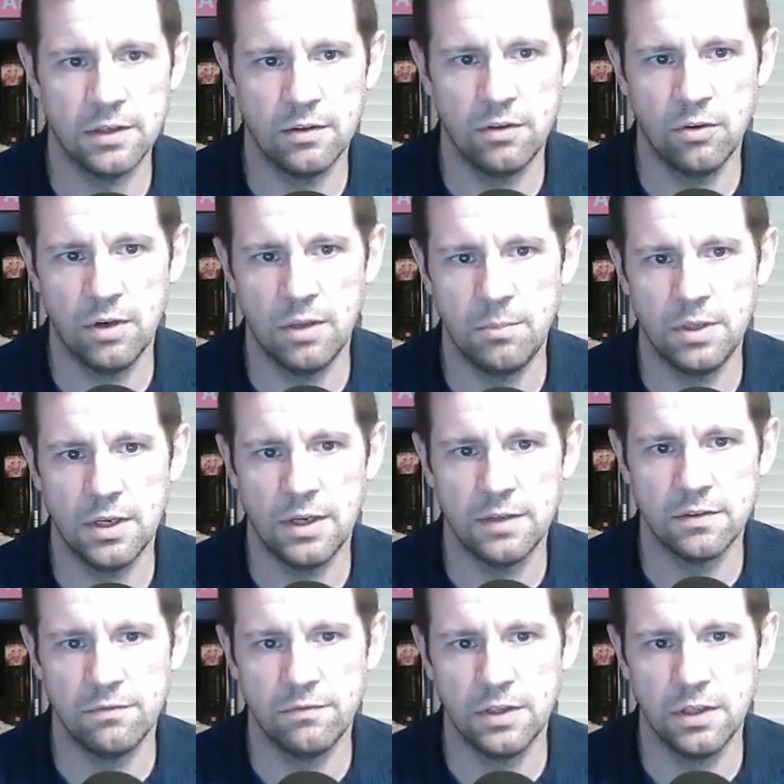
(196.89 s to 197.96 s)
No API is
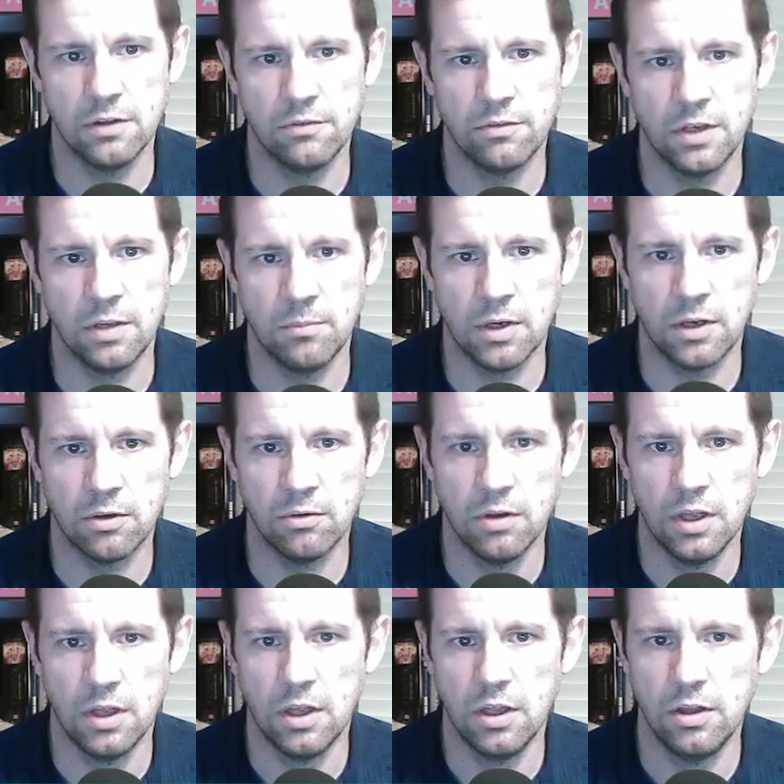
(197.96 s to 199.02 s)
configured for any model.
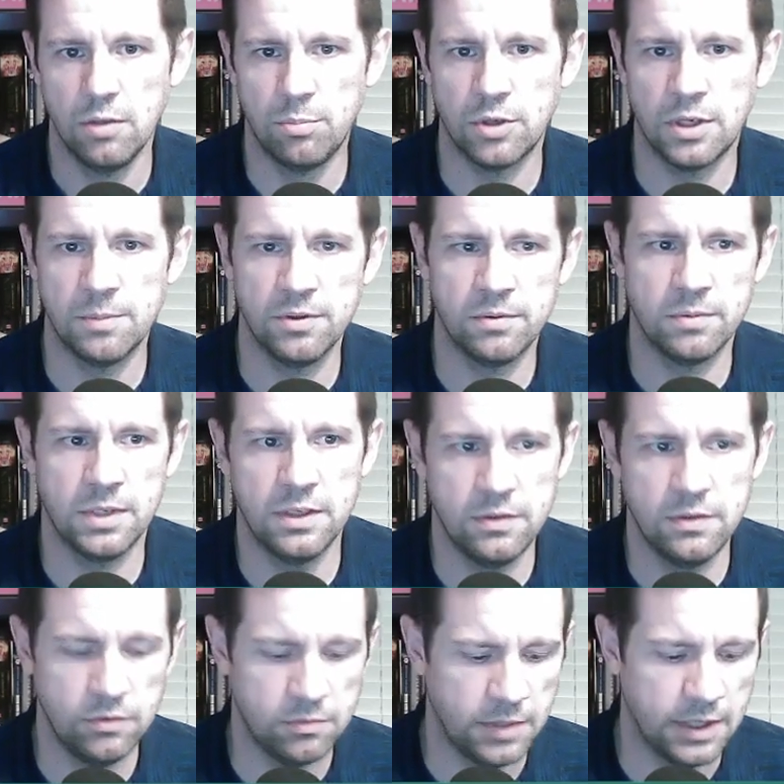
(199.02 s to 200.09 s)
The prompt is ready to
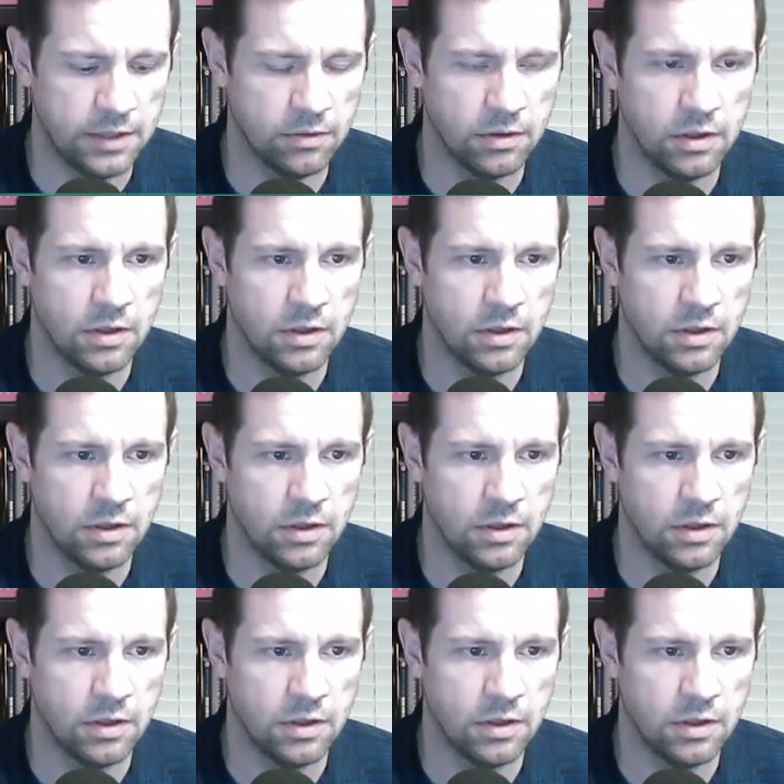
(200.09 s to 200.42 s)
use manually.